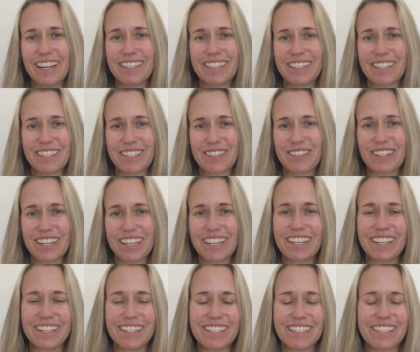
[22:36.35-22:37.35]
That's just
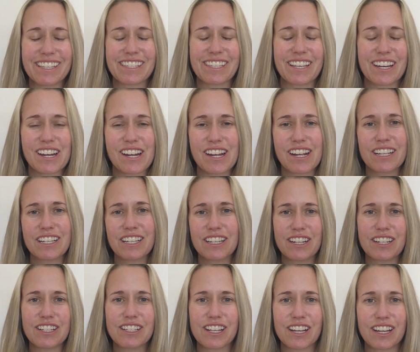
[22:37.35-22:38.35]
ridiculous. So, you
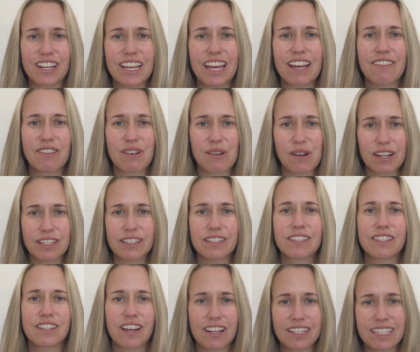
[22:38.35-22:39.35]
know, slowly everyone
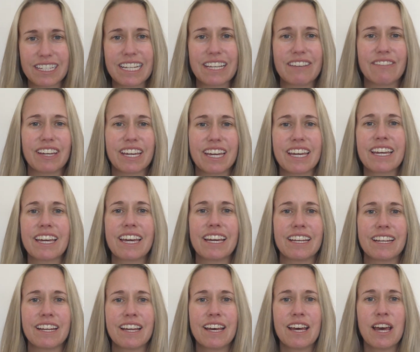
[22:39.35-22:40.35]
starts leaving
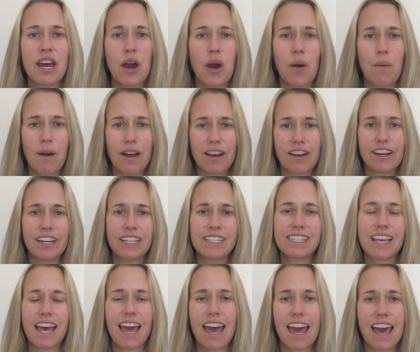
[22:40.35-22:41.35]
and
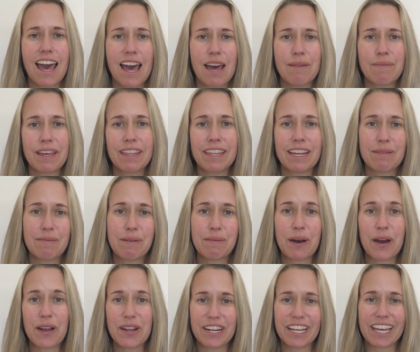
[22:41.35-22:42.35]
whatnot. And then I'm on
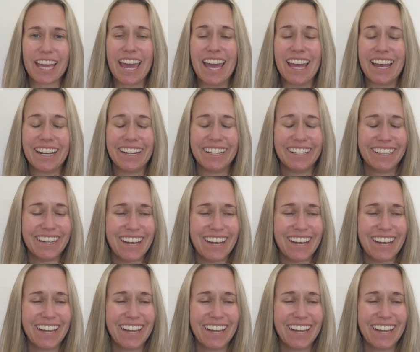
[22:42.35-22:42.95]
my own again.